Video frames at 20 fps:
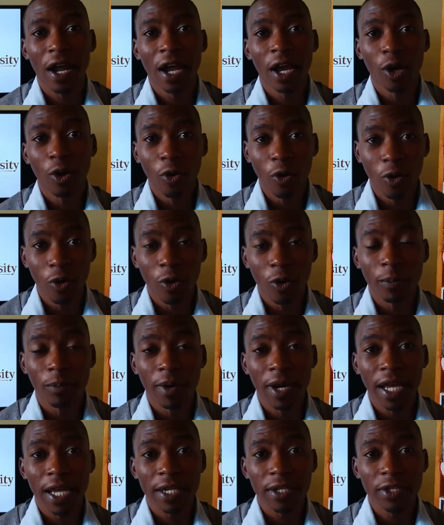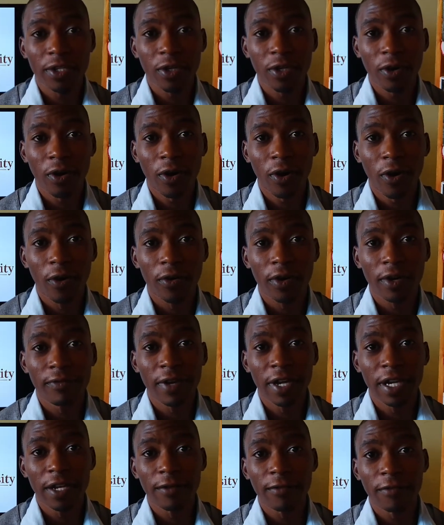Google Play Store, or
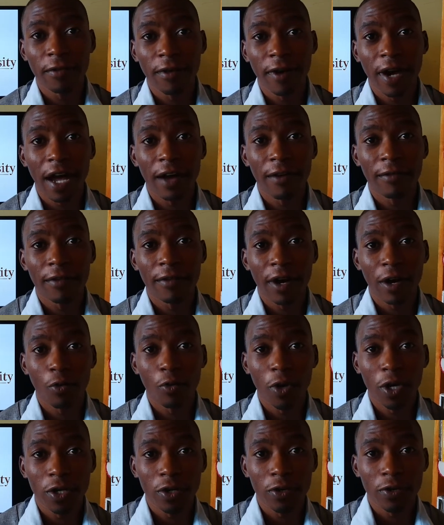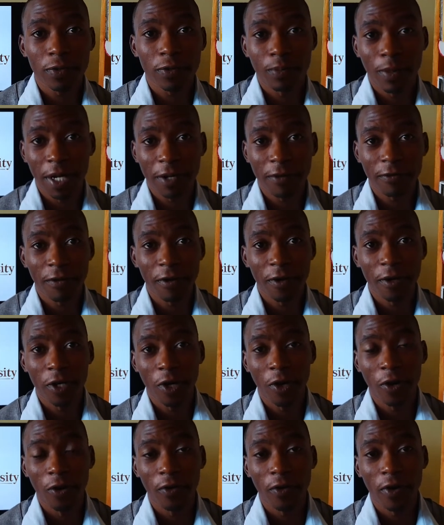even if you have a Windows smartphone
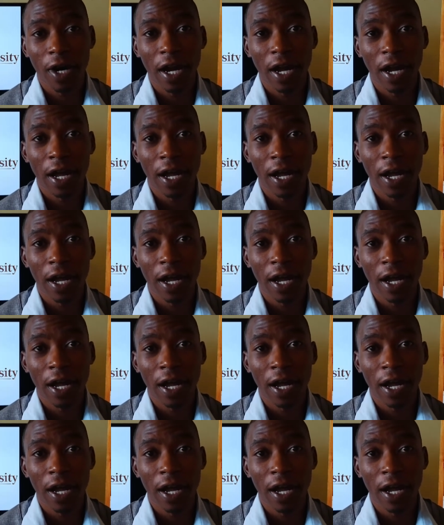or